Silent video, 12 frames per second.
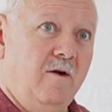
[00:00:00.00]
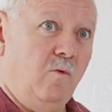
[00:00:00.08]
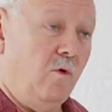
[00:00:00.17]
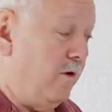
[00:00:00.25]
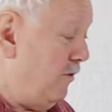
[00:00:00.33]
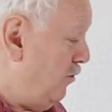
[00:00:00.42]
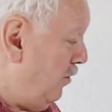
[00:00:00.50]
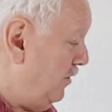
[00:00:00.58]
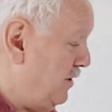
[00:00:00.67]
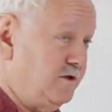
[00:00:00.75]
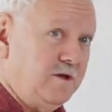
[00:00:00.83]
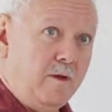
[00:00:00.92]
Water and oil
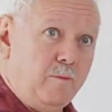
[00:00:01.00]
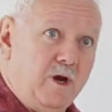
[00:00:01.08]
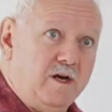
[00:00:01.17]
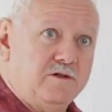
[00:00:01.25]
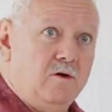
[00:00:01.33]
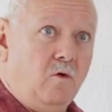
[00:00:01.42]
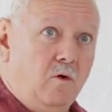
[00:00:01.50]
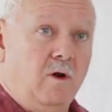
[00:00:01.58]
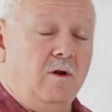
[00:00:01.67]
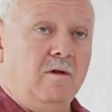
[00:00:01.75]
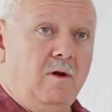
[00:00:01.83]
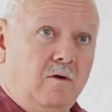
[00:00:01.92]
does not mix.
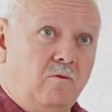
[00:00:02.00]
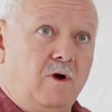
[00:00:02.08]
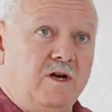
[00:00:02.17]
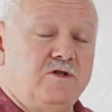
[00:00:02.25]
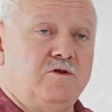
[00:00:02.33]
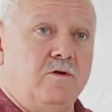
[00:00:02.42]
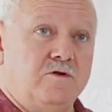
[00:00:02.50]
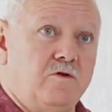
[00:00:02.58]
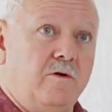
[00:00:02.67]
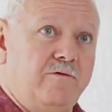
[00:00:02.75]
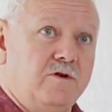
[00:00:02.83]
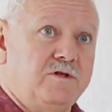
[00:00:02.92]
Oil rises to the
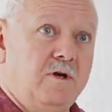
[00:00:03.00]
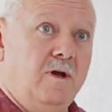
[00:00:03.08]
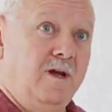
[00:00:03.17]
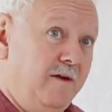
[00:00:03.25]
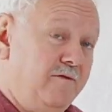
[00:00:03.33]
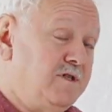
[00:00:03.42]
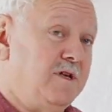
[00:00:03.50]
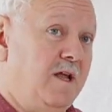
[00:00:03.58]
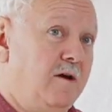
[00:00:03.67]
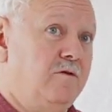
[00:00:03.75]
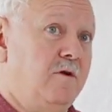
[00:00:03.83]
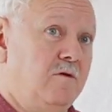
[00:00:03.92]
surface if it's
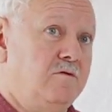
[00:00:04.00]
allowed to do